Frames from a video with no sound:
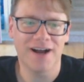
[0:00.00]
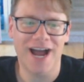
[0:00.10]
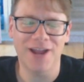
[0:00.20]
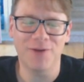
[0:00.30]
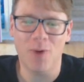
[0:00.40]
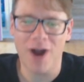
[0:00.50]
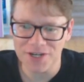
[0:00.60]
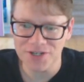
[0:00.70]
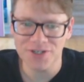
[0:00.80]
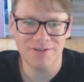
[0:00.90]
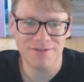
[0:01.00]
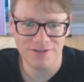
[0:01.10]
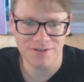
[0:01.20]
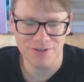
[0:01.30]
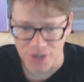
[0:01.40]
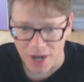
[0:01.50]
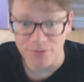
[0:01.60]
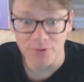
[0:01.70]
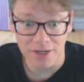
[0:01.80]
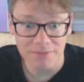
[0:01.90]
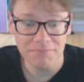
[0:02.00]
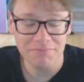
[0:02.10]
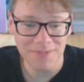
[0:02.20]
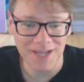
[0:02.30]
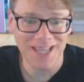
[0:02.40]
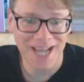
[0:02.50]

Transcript: I watched genre, and yeah.